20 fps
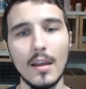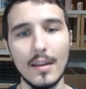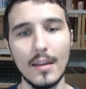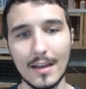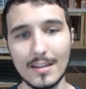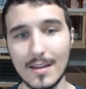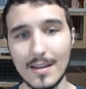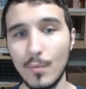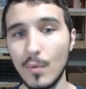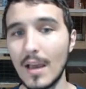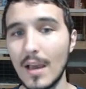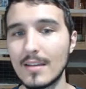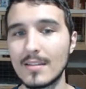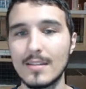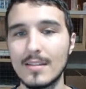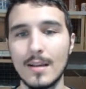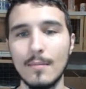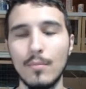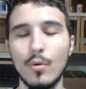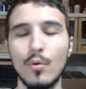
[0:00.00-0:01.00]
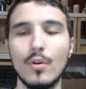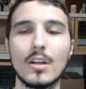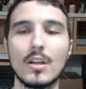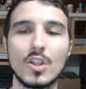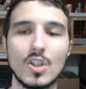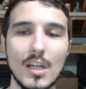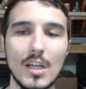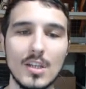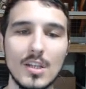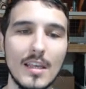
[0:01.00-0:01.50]
Next up, we got Singapore
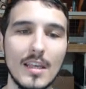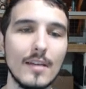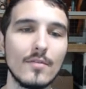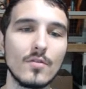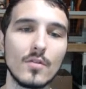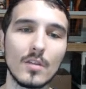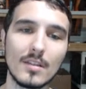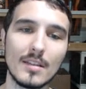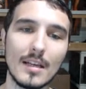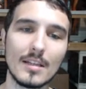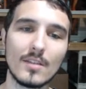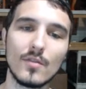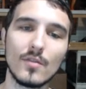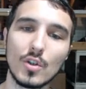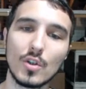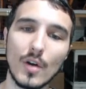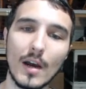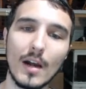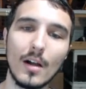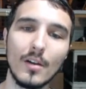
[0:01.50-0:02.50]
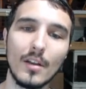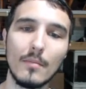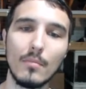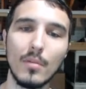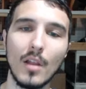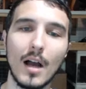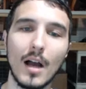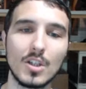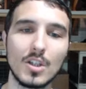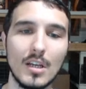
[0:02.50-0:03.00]
Exchange. They have successfully trialed a
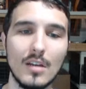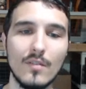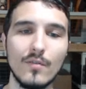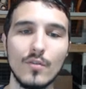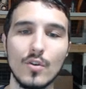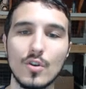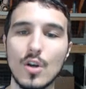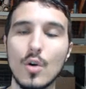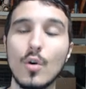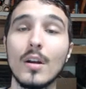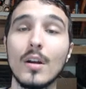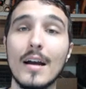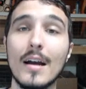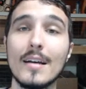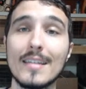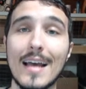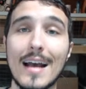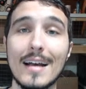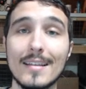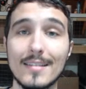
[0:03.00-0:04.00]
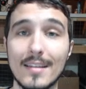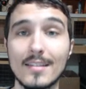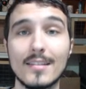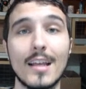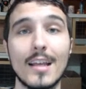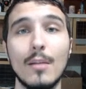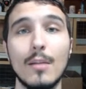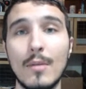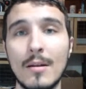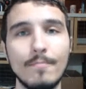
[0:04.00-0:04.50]
blockchain for tokenized asset
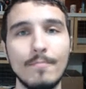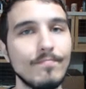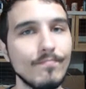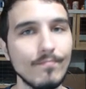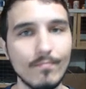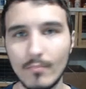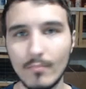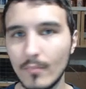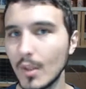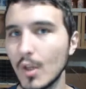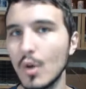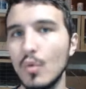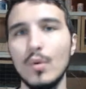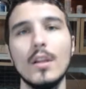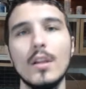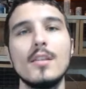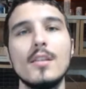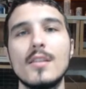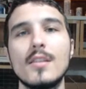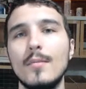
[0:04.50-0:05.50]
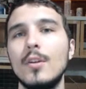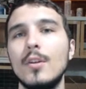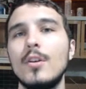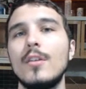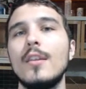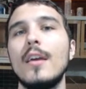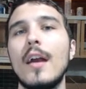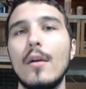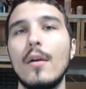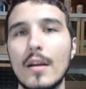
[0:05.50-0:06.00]
settlement. Really similar to
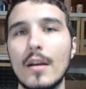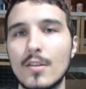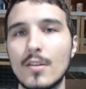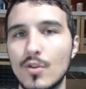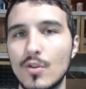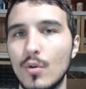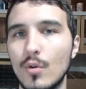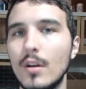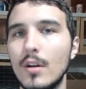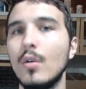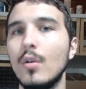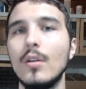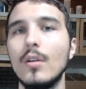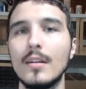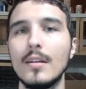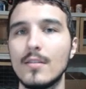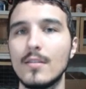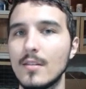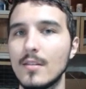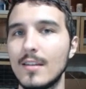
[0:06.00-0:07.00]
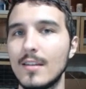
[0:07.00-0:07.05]
the Iran story, only it's in